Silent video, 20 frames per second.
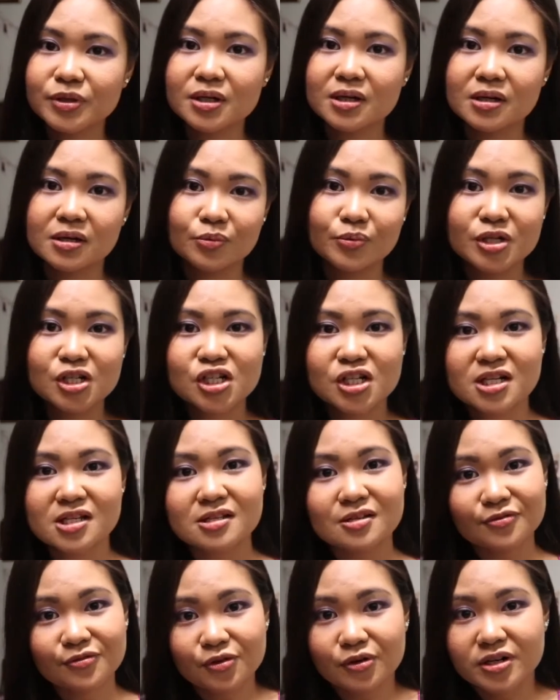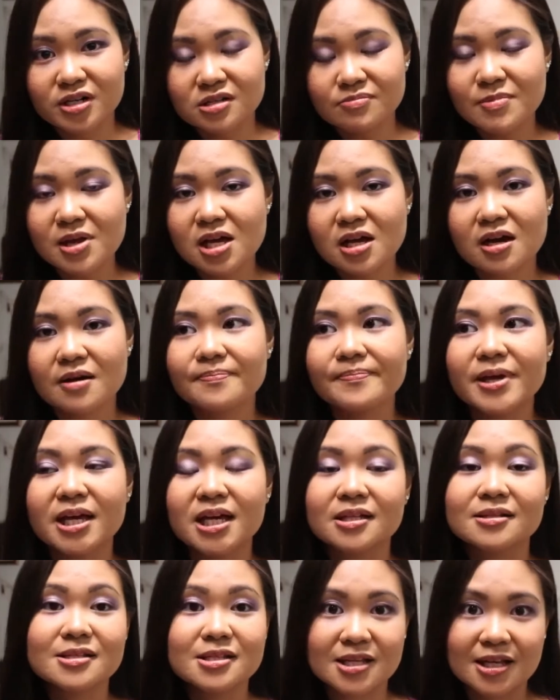which is of course makeup
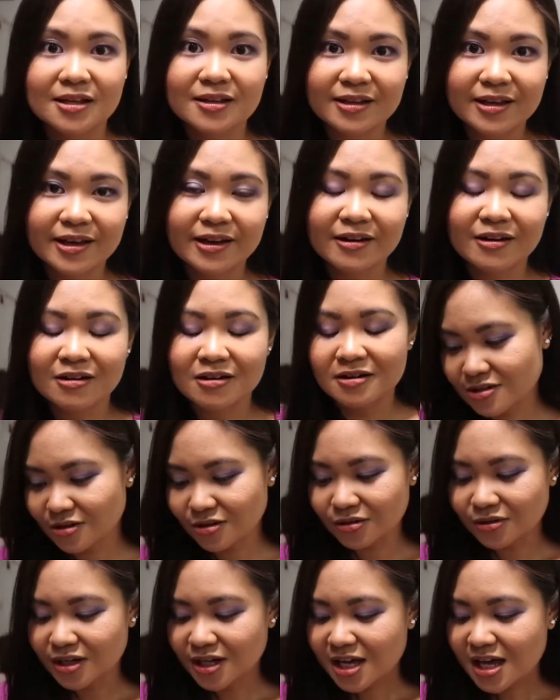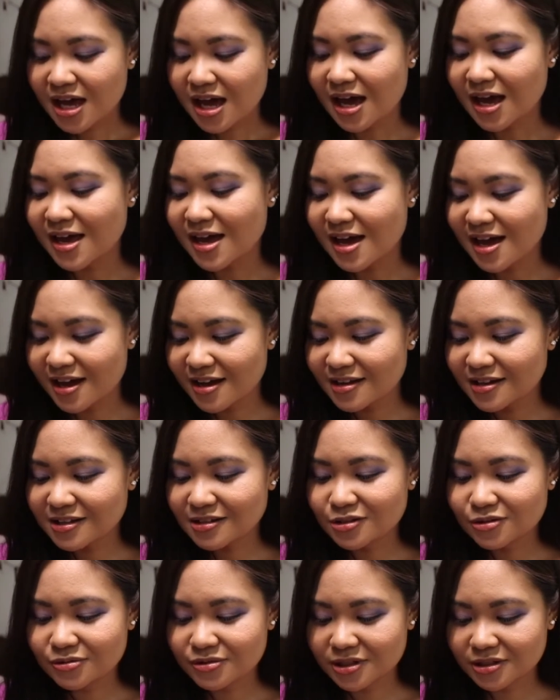and skincare. So I highly
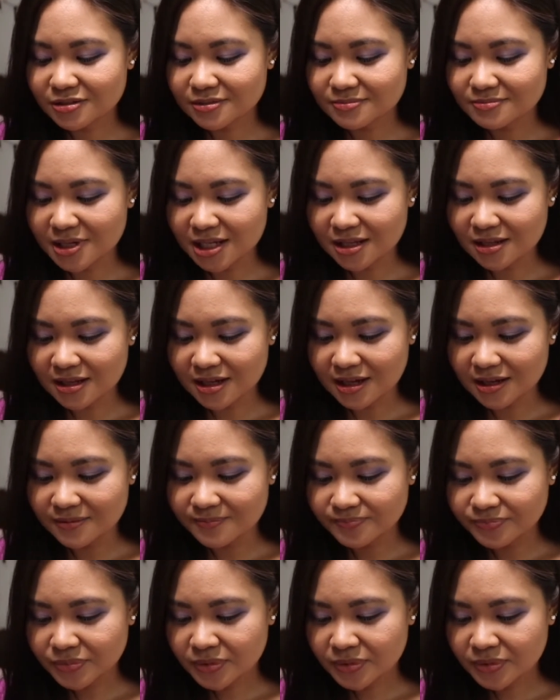do recommend that.